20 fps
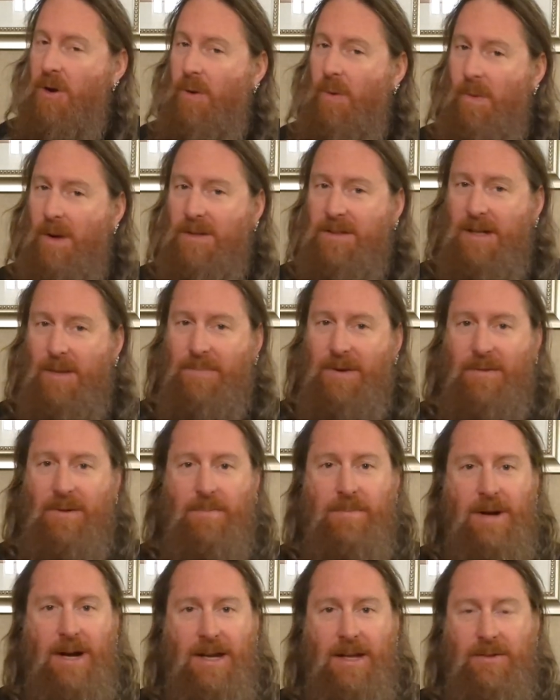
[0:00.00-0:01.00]
What's up,
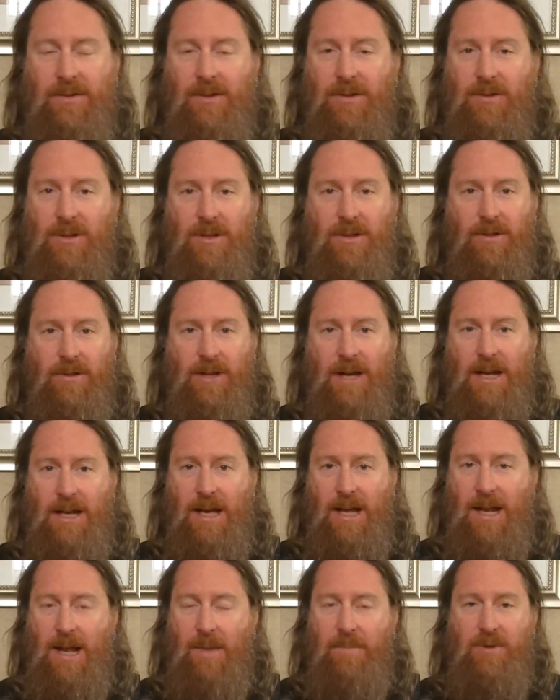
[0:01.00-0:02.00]
everybody? It's the Ginger
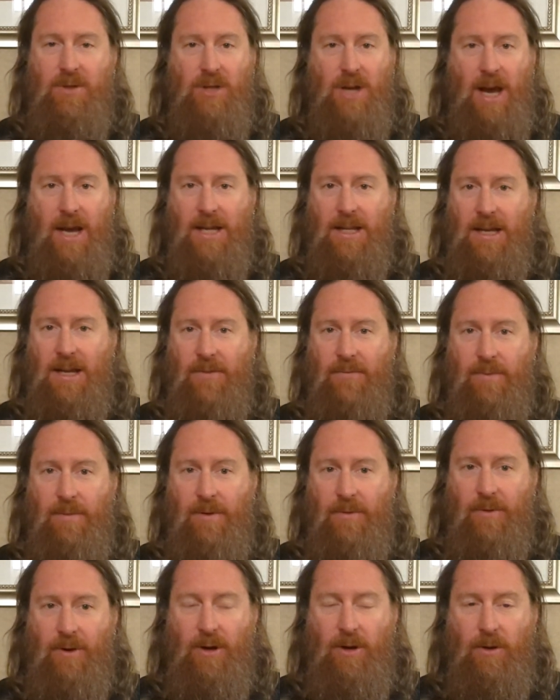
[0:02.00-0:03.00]
Yeti and I'm checking in from
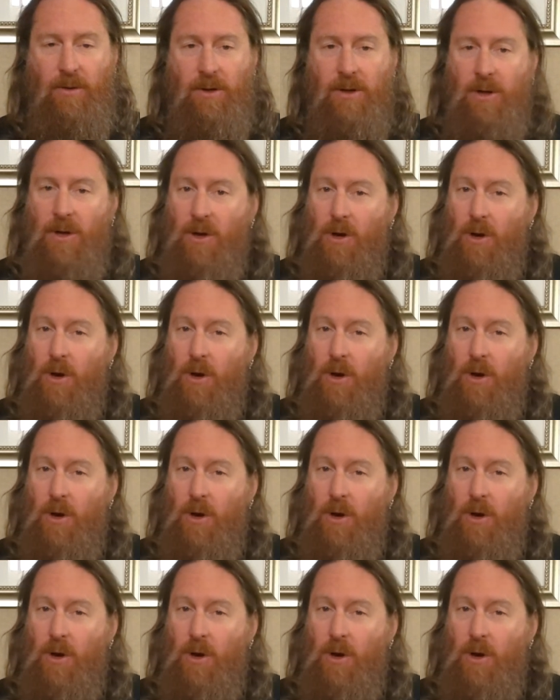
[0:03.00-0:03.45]
the road.